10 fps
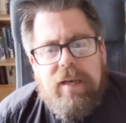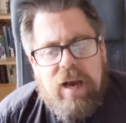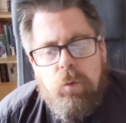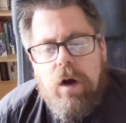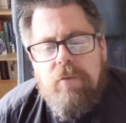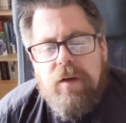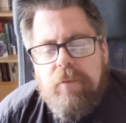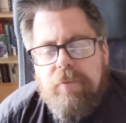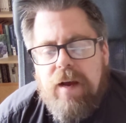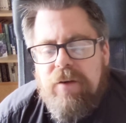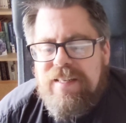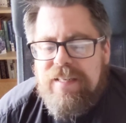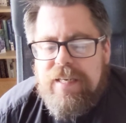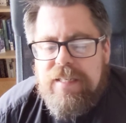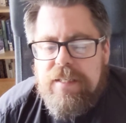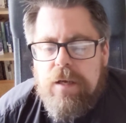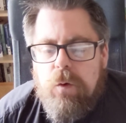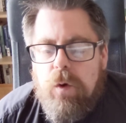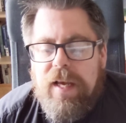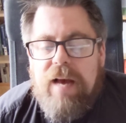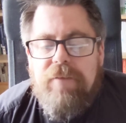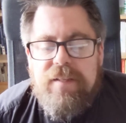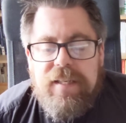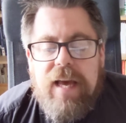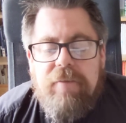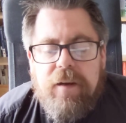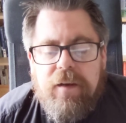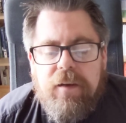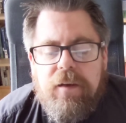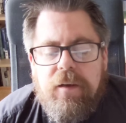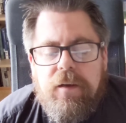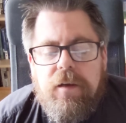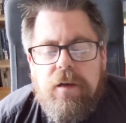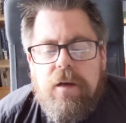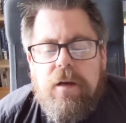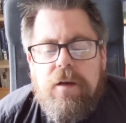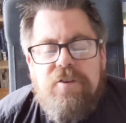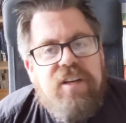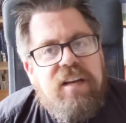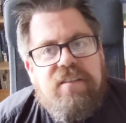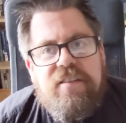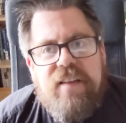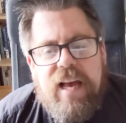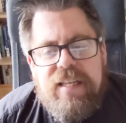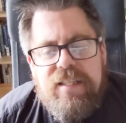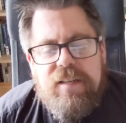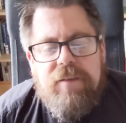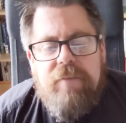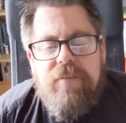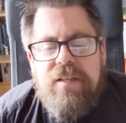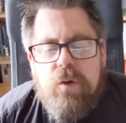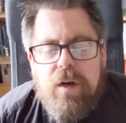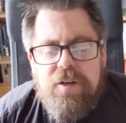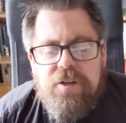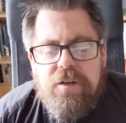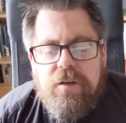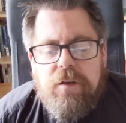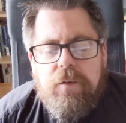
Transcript: Now, while the Pharisees were gathered together, Jesus asked them this question